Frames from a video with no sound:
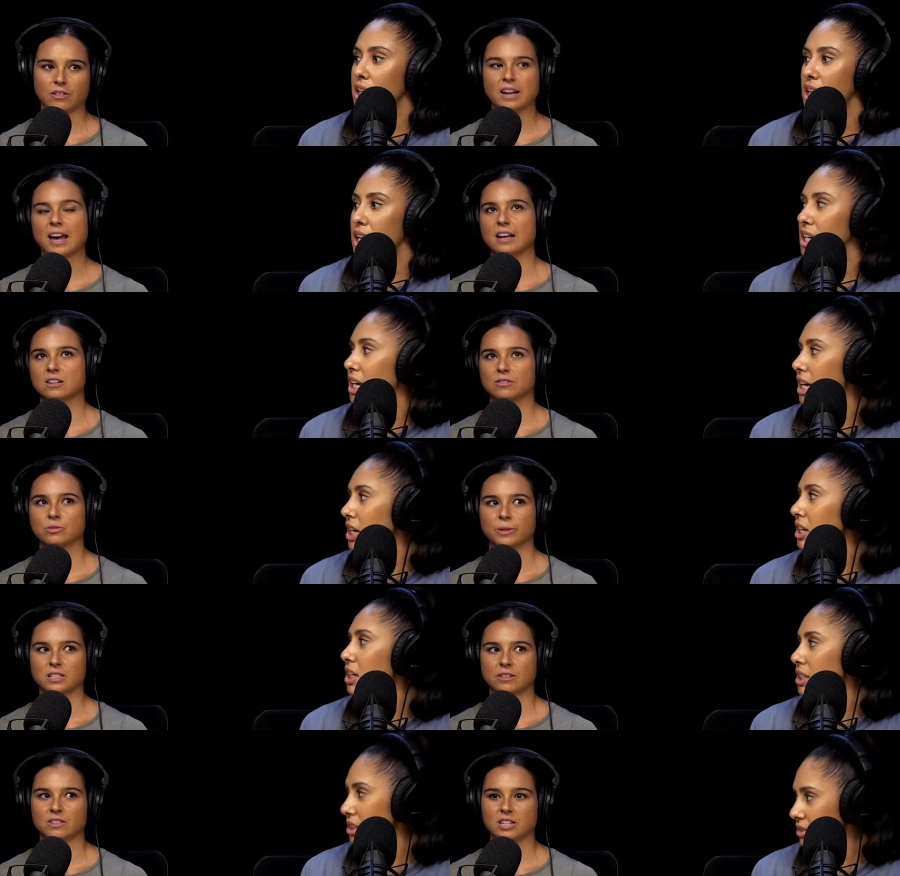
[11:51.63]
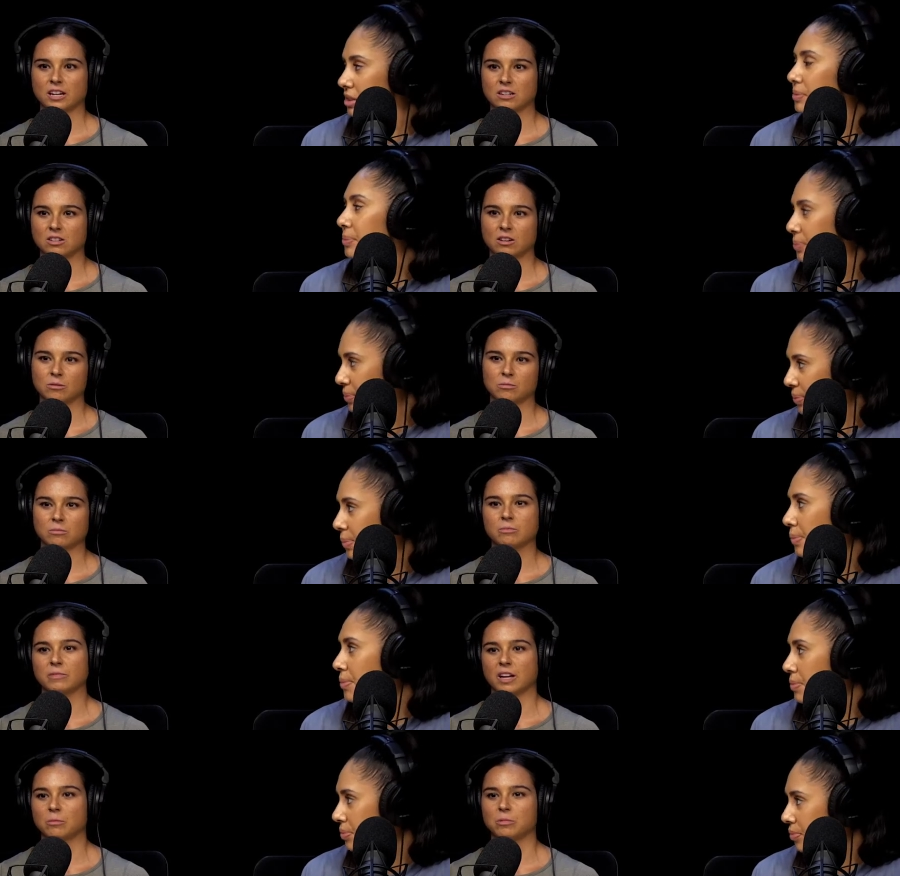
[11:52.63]
Speaker 1: End of 2017, so
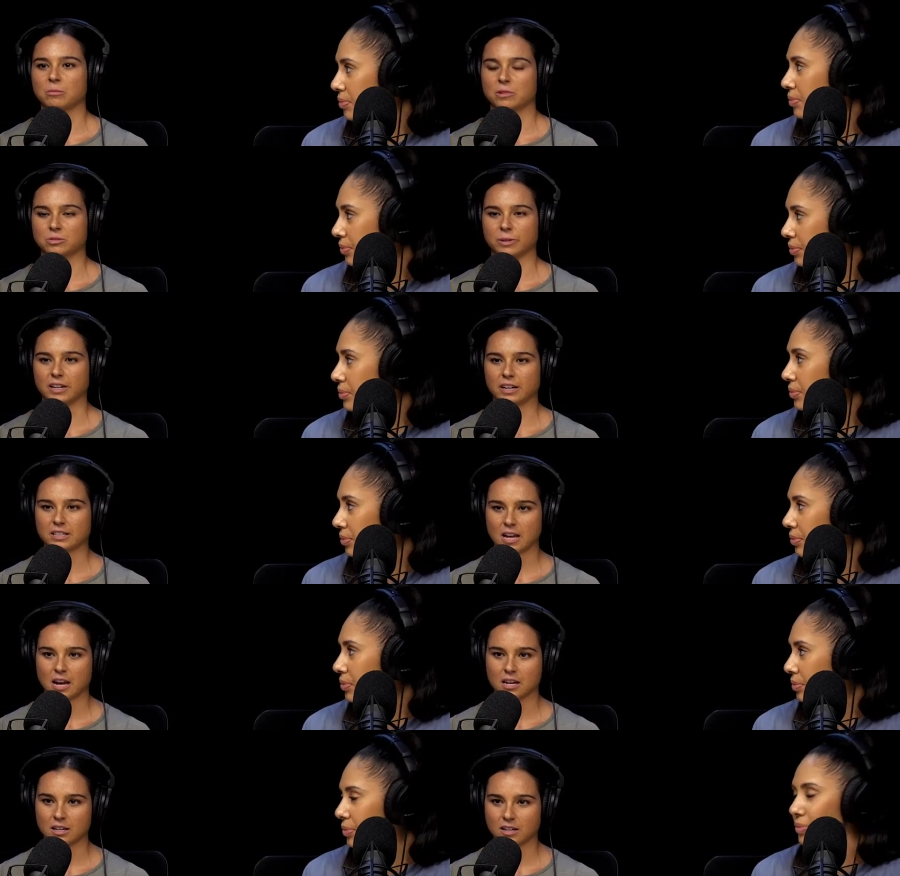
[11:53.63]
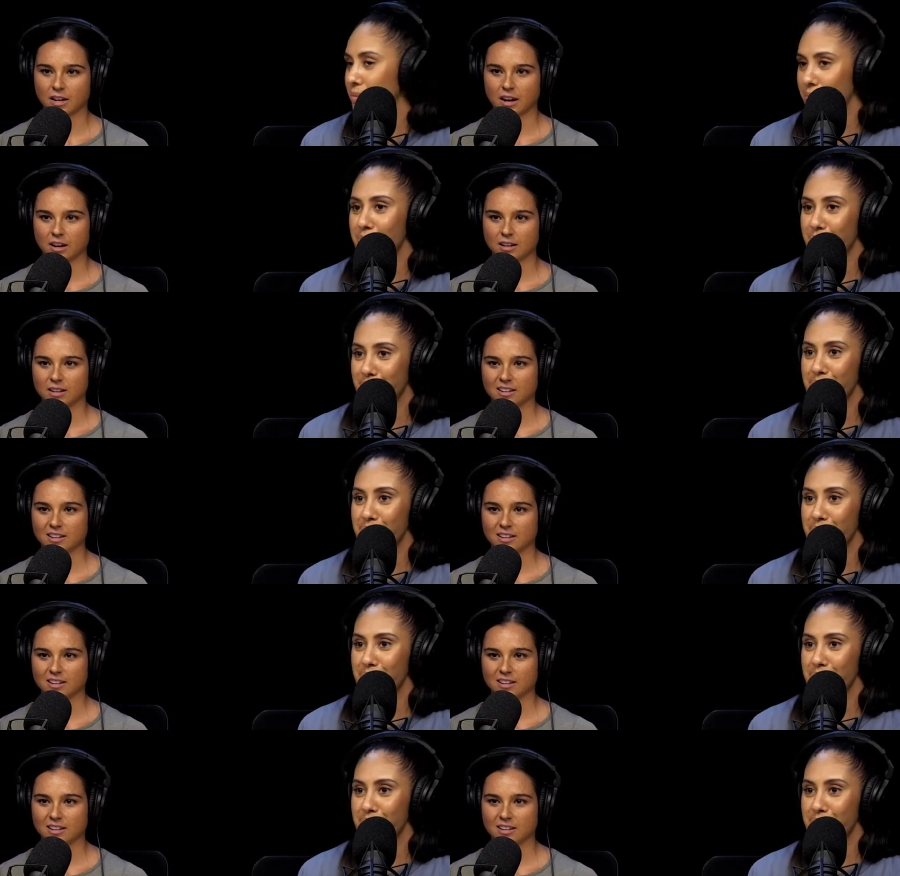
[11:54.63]
yeah, pretty much 2018. Oh yeah. gosh,